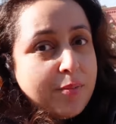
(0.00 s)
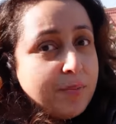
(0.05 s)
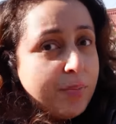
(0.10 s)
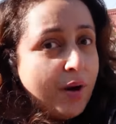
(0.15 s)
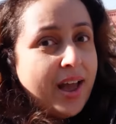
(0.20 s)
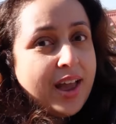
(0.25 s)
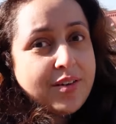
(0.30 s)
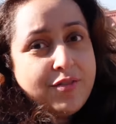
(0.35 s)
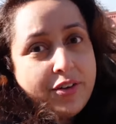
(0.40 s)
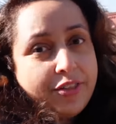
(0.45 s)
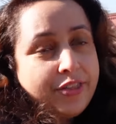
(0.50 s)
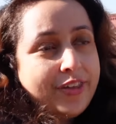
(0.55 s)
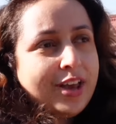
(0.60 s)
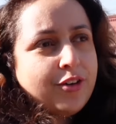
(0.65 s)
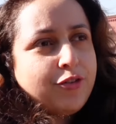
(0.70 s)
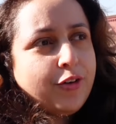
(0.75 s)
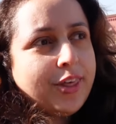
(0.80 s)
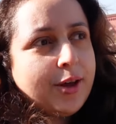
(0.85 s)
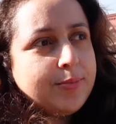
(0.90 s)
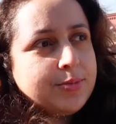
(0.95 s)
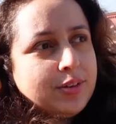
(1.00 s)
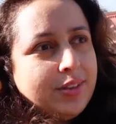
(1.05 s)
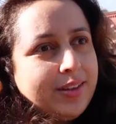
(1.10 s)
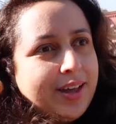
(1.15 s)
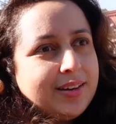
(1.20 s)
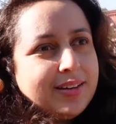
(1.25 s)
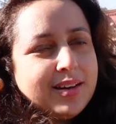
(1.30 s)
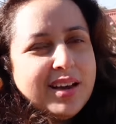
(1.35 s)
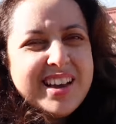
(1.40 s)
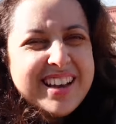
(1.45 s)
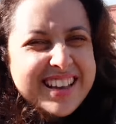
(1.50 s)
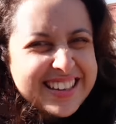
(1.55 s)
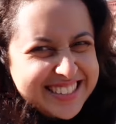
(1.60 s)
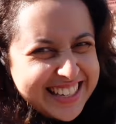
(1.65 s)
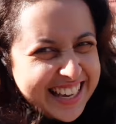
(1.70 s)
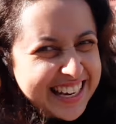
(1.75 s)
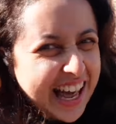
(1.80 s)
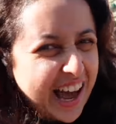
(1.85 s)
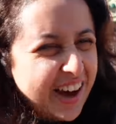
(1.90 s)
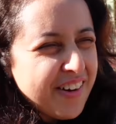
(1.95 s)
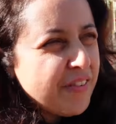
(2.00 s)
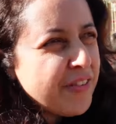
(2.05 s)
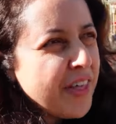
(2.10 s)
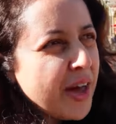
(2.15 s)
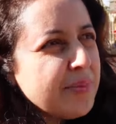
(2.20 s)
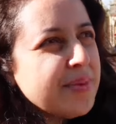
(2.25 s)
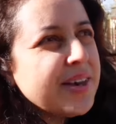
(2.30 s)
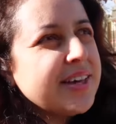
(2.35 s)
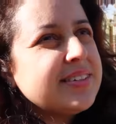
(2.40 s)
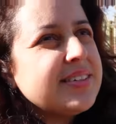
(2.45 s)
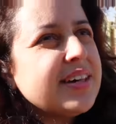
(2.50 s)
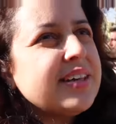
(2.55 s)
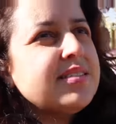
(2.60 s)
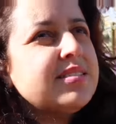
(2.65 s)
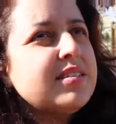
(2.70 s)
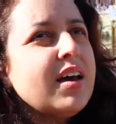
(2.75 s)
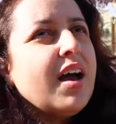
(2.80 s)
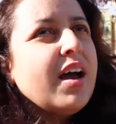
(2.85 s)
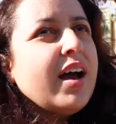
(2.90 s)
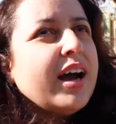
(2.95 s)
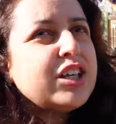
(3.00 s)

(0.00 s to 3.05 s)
and buy everything for them to then sell out, if that makes sense.